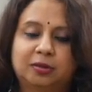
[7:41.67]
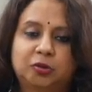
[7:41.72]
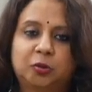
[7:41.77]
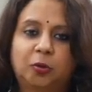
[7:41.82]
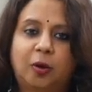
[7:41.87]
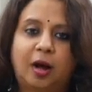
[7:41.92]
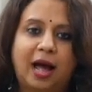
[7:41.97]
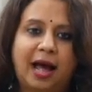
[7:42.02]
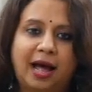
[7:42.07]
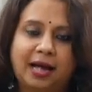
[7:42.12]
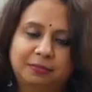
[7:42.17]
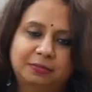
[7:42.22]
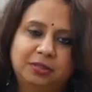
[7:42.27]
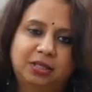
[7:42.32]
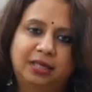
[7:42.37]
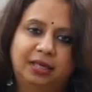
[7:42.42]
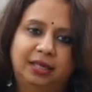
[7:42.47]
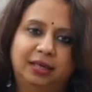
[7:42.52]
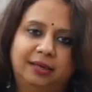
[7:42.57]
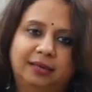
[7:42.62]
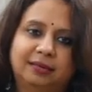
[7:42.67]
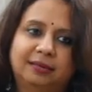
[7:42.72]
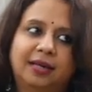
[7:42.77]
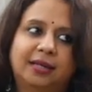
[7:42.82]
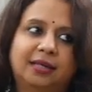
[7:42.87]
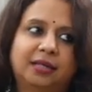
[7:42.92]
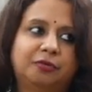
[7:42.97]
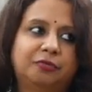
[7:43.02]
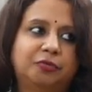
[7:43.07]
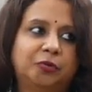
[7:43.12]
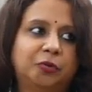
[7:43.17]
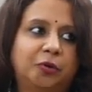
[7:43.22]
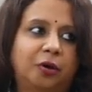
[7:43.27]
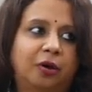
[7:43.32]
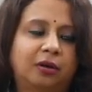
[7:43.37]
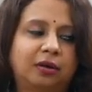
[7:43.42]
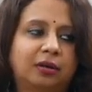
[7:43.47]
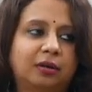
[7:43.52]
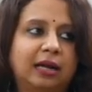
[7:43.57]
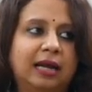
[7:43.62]
So I'm saying that if
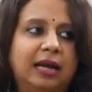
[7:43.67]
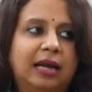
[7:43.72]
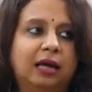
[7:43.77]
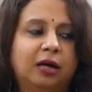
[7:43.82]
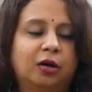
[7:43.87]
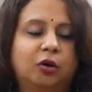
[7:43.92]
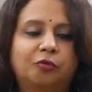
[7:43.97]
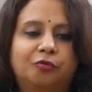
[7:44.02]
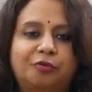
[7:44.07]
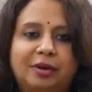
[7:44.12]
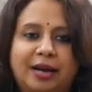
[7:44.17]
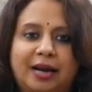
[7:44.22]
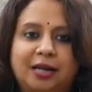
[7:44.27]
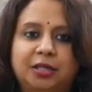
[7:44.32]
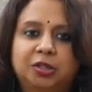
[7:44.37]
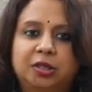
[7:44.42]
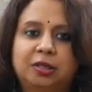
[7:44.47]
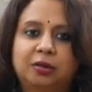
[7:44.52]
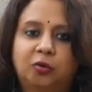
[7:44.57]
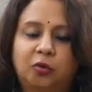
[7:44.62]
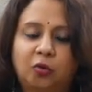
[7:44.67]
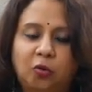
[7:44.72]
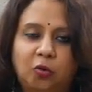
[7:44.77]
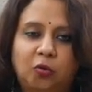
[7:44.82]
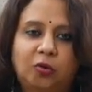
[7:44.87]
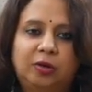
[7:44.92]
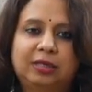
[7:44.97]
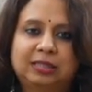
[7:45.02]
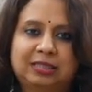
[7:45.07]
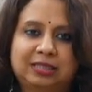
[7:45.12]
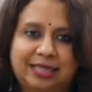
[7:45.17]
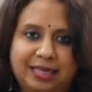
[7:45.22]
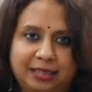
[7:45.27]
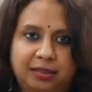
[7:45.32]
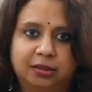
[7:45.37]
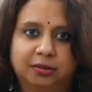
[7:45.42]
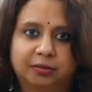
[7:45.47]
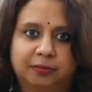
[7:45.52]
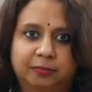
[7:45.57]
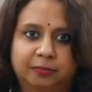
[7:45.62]
your financial goal is
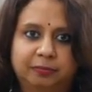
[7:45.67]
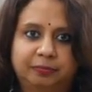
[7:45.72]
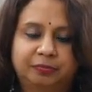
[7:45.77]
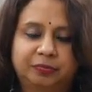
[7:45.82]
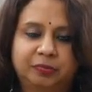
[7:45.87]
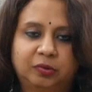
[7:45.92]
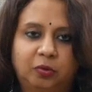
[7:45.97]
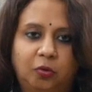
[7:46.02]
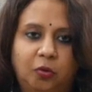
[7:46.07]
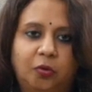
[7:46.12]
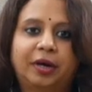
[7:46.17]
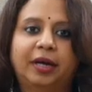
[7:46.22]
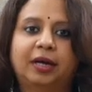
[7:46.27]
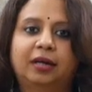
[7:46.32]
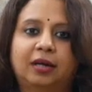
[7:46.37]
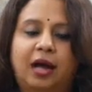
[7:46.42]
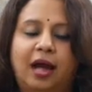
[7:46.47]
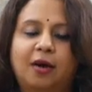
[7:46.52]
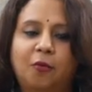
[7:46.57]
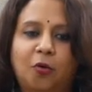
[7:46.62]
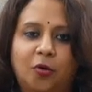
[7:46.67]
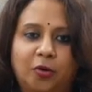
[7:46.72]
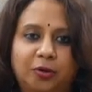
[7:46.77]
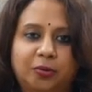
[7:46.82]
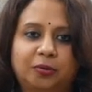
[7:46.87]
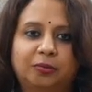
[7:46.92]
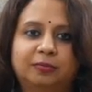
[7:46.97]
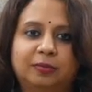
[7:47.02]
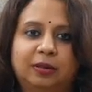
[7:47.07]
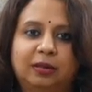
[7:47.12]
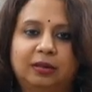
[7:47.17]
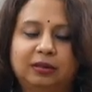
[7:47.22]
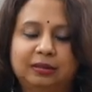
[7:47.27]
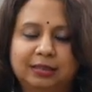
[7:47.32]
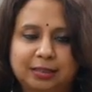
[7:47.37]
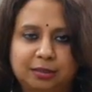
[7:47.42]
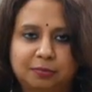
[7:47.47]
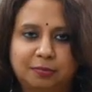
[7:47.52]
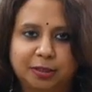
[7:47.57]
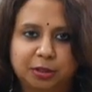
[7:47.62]
set, okay, I want to earn
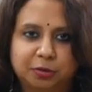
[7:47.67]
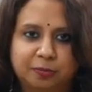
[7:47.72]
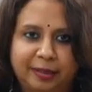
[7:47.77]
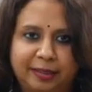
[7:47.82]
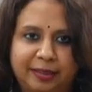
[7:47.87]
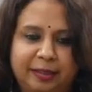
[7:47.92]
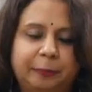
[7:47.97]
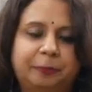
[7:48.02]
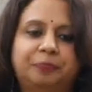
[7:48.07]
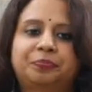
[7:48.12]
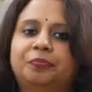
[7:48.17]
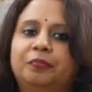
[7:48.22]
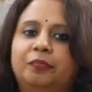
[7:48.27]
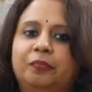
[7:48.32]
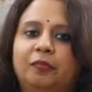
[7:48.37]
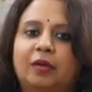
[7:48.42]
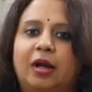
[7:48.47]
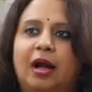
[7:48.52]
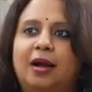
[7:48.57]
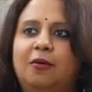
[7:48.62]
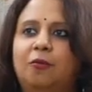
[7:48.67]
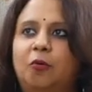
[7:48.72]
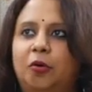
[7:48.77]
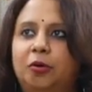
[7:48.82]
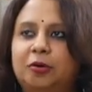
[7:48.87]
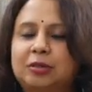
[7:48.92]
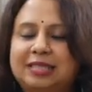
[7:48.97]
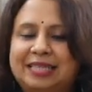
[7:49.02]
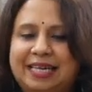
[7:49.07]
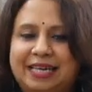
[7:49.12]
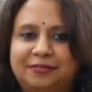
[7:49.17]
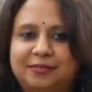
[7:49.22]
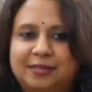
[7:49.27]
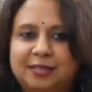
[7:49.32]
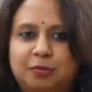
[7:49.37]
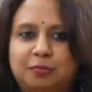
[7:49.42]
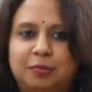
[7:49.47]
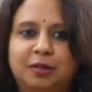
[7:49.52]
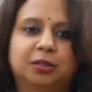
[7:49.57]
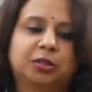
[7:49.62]
this much money, I want to save
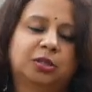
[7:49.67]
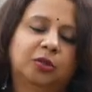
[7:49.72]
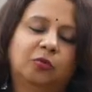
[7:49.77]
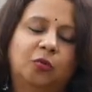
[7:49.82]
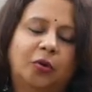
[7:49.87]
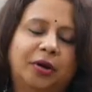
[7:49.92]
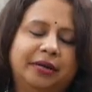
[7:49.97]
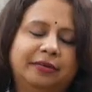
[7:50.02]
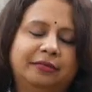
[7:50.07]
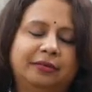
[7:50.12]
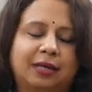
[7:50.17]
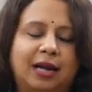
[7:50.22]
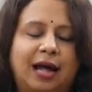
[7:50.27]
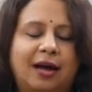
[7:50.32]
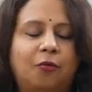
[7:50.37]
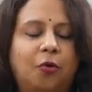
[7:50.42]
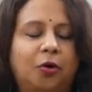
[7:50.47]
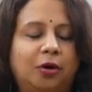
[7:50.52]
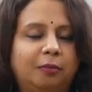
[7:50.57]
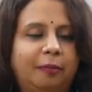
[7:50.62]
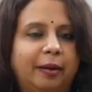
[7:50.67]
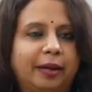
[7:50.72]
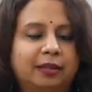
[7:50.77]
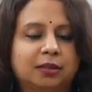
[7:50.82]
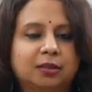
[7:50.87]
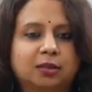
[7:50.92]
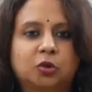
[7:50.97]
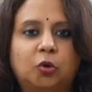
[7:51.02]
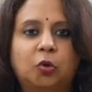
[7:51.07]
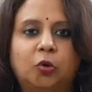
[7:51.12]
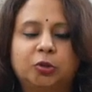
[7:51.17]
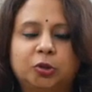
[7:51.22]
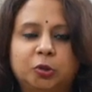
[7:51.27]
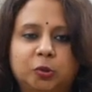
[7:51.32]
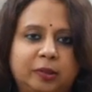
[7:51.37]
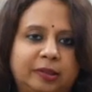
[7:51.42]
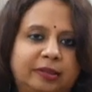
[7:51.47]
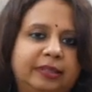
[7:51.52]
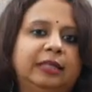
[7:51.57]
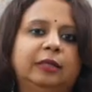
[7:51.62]
this much, whatever, I want to buy this gold
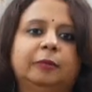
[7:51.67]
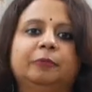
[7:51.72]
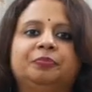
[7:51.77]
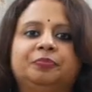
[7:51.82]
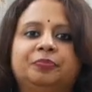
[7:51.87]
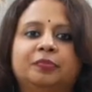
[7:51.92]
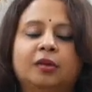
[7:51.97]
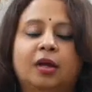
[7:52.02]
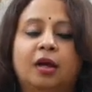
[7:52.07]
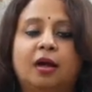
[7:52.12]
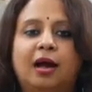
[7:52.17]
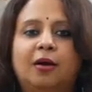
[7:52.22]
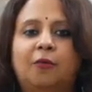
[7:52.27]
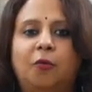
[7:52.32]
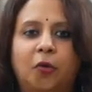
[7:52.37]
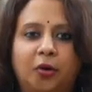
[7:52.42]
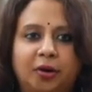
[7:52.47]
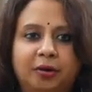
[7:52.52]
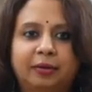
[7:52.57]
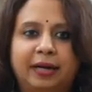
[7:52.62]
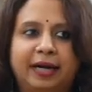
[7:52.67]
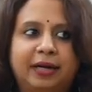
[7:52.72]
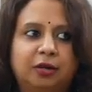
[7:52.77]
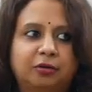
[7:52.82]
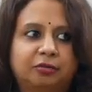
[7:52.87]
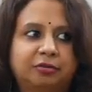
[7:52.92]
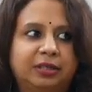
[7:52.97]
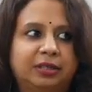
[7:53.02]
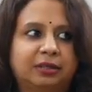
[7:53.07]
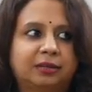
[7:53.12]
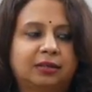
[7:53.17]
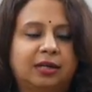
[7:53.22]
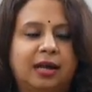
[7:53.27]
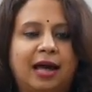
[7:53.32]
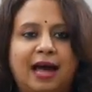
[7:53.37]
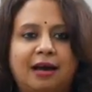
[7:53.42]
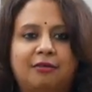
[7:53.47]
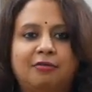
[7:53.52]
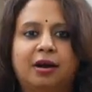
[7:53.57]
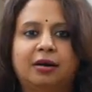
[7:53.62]
jewelry, I want to end of the year
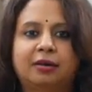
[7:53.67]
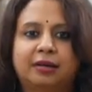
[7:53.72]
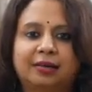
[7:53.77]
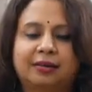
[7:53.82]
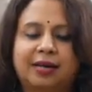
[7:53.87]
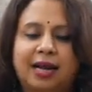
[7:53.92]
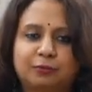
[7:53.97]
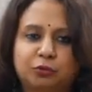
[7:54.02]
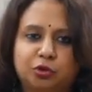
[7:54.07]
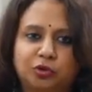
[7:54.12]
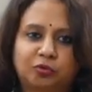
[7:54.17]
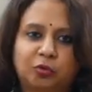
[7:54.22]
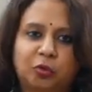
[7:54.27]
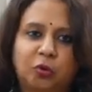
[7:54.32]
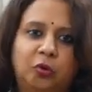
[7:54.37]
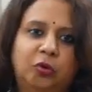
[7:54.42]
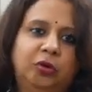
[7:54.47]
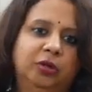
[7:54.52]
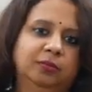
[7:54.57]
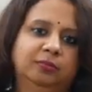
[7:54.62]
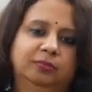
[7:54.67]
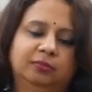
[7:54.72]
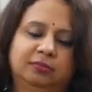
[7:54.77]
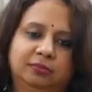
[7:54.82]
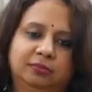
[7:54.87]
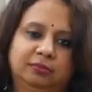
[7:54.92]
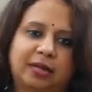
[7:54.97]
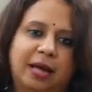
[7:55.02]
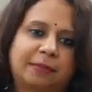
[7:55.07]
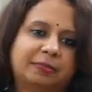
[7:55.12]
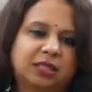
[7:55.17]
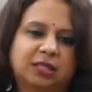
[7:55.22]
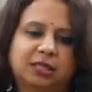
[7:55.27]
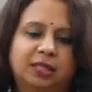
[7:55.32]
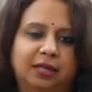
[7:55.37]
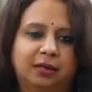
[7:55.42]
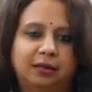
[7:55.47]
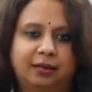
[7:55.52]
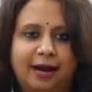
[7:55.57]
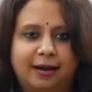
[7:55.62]
have 100 grams of gold. I'm just
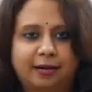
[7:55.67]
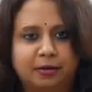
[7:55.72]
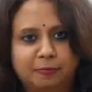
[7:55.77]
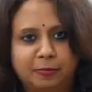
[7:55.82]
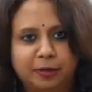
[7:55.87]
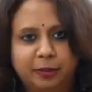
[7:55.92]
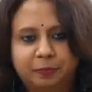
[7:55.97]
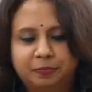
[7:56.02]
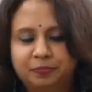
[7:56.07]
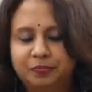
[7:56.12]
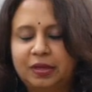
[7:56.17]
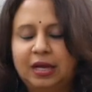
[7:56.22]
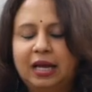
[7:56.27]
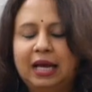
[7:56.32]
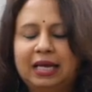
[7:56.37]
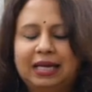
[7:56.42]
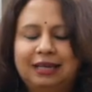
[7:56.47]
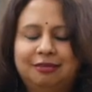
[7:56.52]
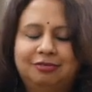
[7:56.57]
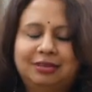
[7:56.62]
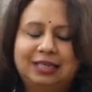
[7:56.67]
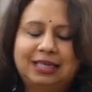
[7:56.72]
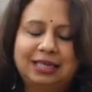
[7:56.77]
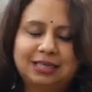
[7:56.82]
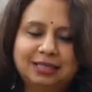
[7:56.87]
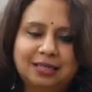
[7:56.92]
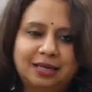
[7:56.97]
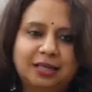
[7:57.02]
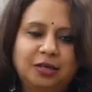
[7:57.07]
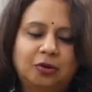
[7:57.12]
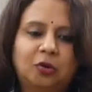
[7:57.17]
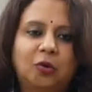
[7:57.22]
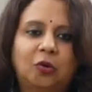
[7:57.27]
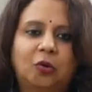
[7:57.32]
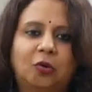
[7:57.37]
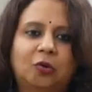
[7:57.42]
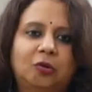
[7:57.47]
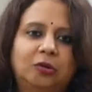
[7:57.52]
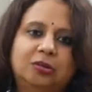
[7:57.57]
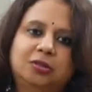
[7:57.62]
saying randomly. If these are your
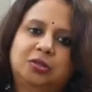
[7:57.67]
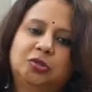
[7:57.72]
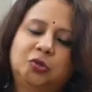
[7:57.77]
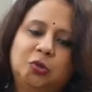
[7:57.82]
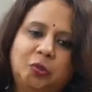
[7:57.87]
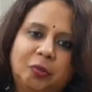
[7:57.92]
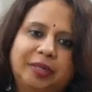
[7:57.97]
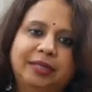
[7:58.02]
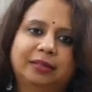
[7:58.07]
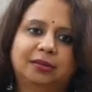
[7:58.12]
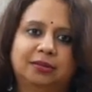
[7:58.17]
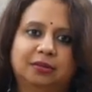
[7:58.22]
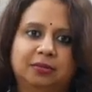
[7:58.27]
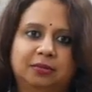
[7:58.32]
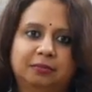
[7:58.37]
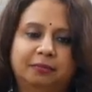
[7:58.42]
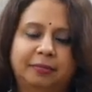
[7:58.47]
goals, do it.